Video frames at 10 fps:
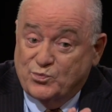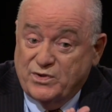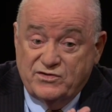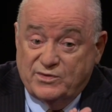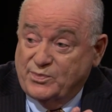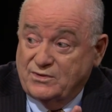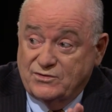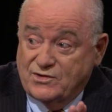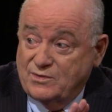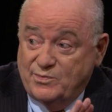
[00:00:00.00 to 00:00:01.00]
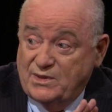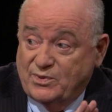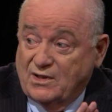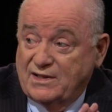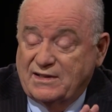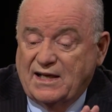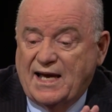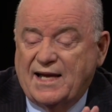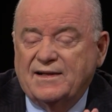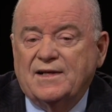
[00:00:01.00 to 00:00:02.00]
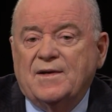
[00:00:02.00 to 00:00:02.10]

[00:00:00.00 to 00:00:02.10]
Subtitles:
principals and people like that.